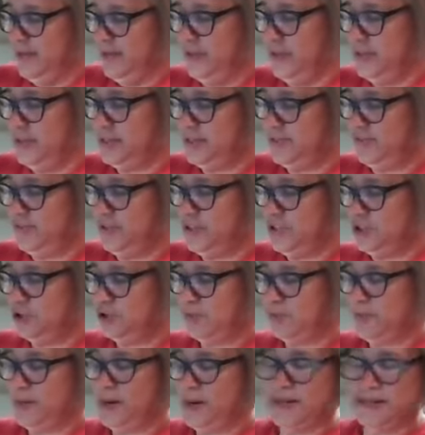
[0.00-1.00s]
these
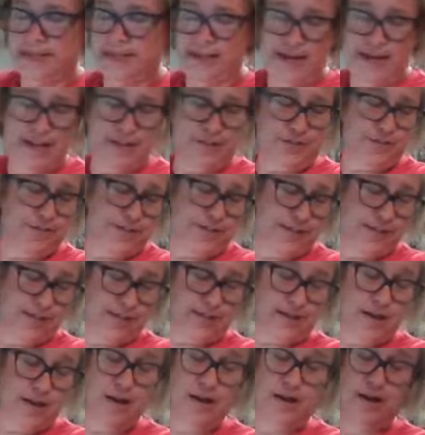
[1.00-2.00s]
physical breaks and
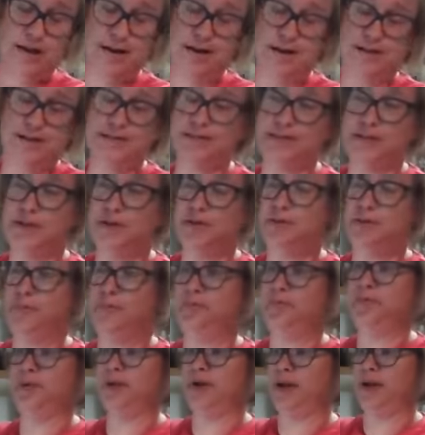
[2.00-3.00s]
exercise also
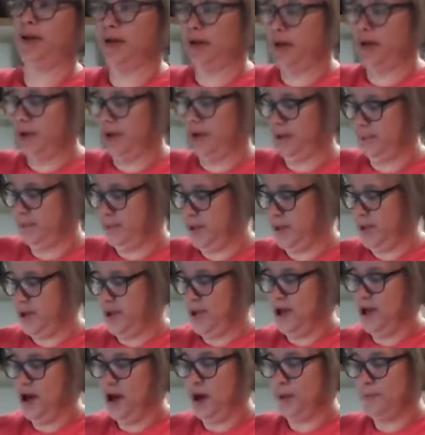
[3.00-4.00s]
bring
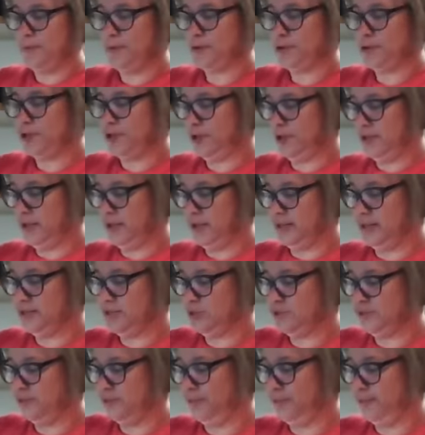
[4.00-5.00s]

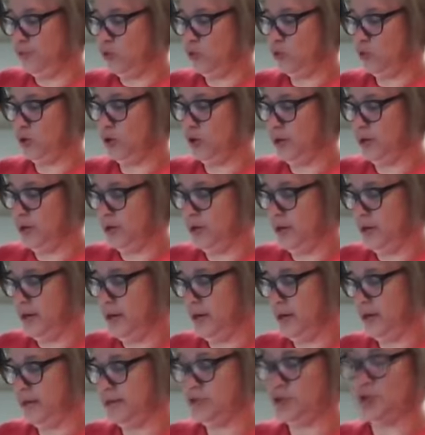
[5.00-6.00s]
opportunities for
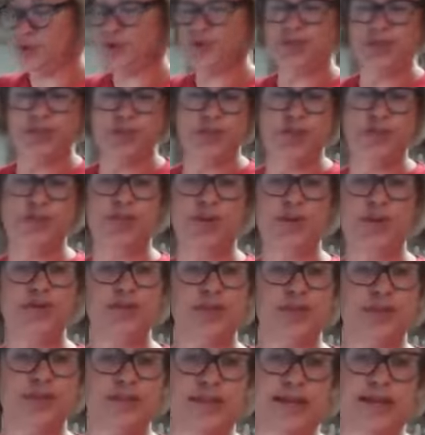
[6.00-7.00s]

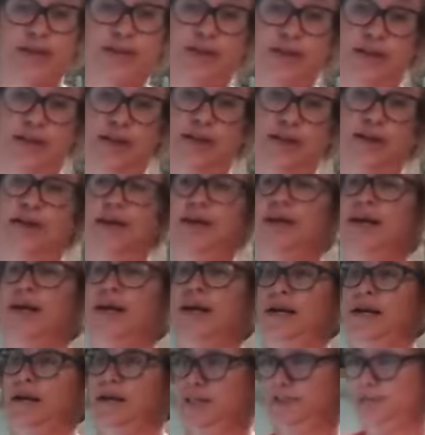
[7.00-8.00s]
socialization,
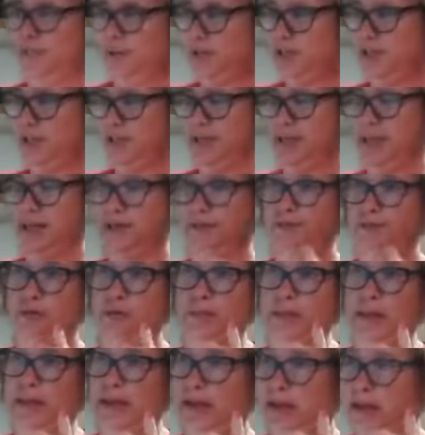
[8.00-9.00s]
especially if we're
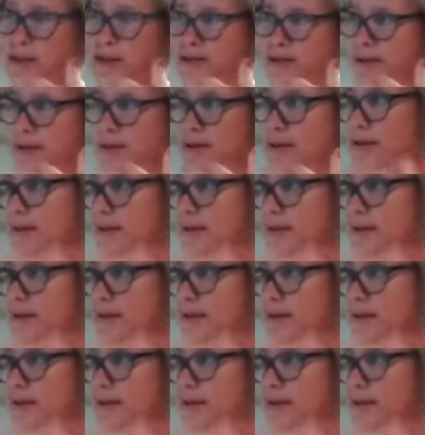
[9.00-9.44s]
playing